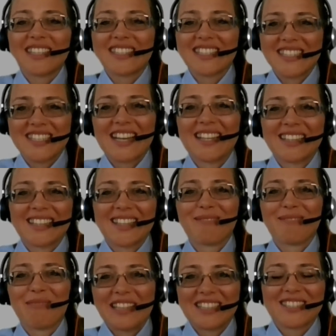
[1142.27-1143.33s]
this
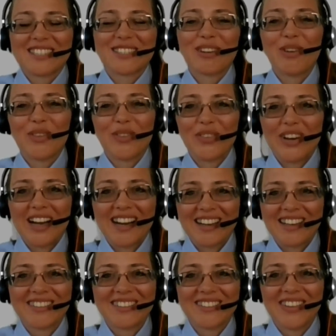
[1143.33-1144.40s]
gentleman so far,
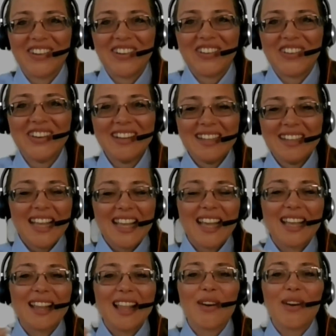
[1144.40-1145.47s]
you know,
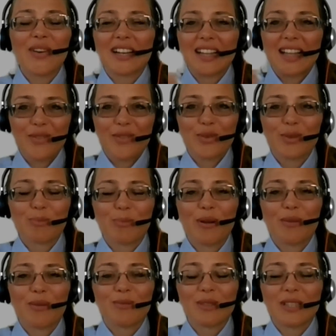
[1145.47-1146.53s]
and our life will
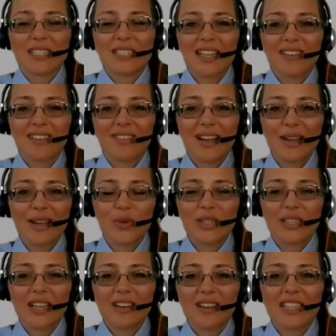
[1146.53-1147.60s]
probably survive
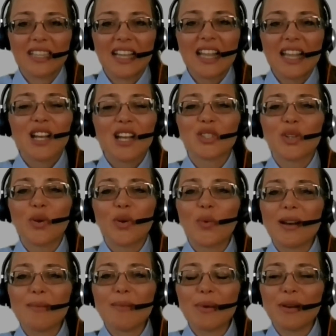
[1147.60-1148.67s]
without that. So,
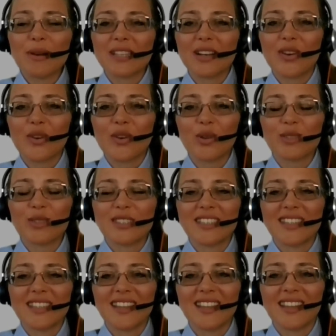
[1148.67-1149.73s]
what about the gold
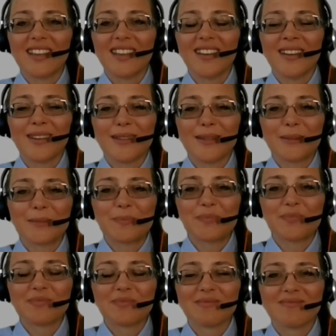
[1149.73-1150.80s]
digging,
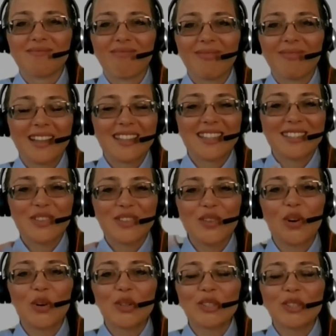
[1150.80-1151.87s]
um, this
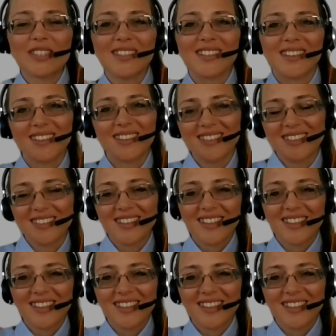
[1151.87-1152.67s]
gold digger